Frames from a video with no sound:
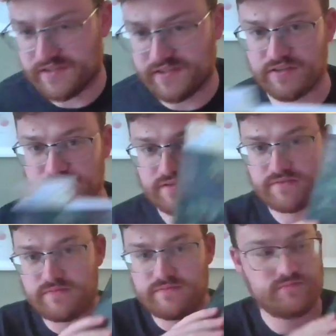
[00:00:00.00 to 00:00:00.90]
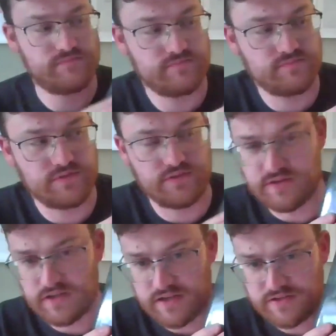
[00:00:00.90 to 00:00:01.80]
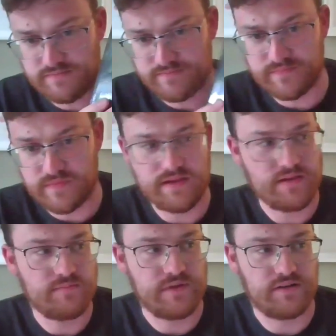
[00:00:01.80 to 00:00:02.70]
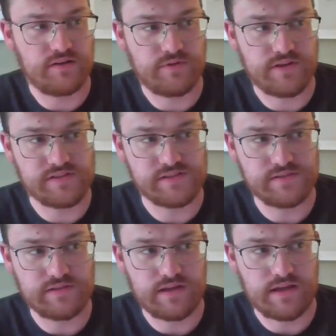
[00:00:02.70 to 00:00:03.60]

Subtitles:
is your third collection, Pit Lullabies.